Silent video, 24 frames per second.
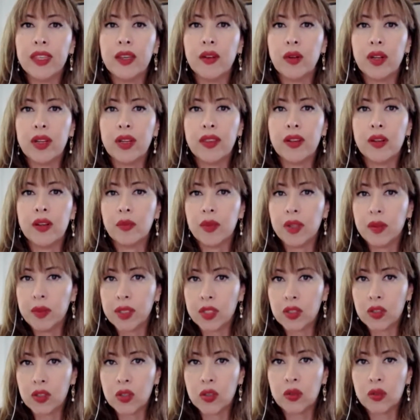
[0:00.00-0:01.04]
rather
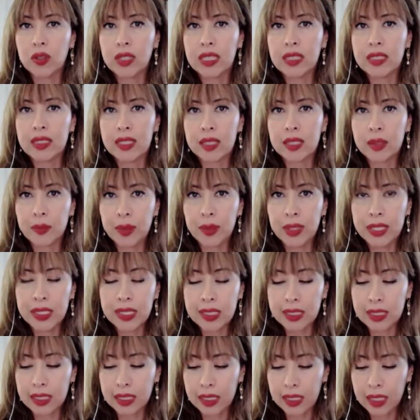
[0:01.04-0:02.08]
premature and
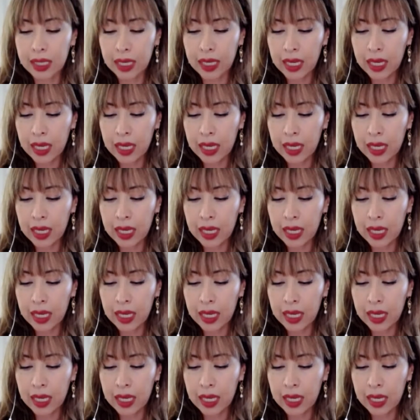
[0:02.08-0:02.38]
simplistic.